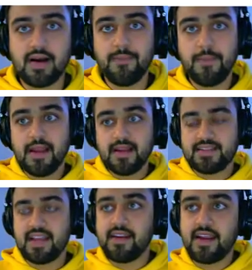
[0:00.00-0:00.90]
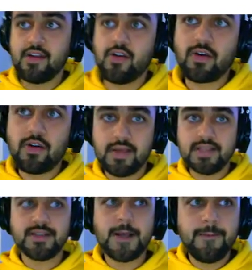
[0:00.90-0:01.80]
segregate documents
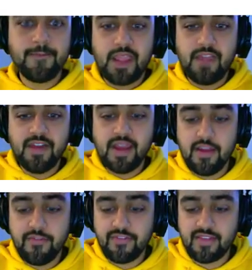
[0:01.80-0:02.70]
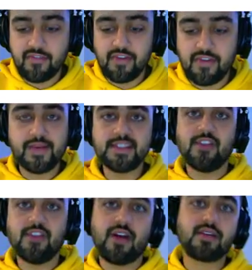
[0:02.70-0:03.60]
even if the frequency of
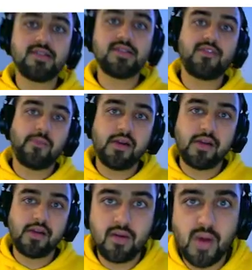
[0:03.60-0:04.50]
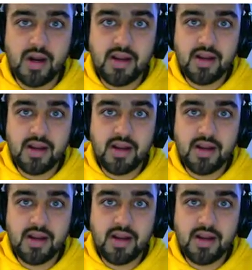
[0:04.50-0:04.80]
occurrence of a particular word is